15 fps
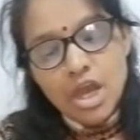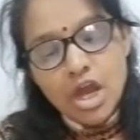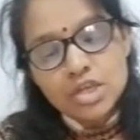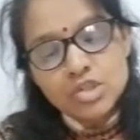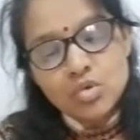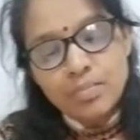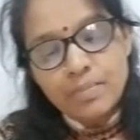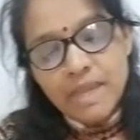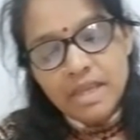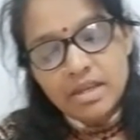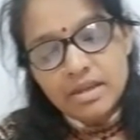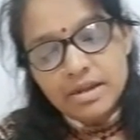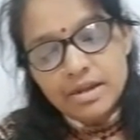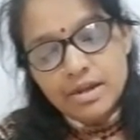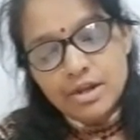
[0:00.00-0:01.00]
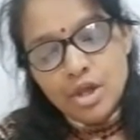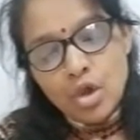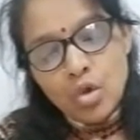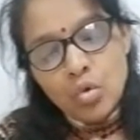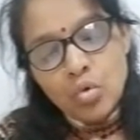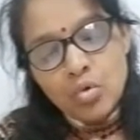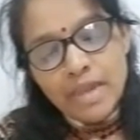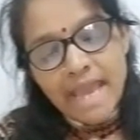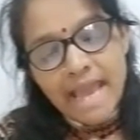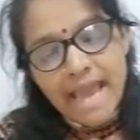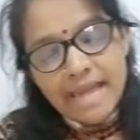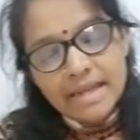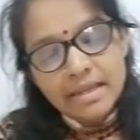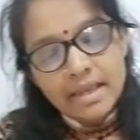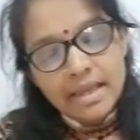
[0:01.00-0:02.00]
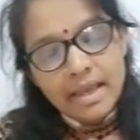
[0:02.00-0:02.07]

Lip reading: A superior who can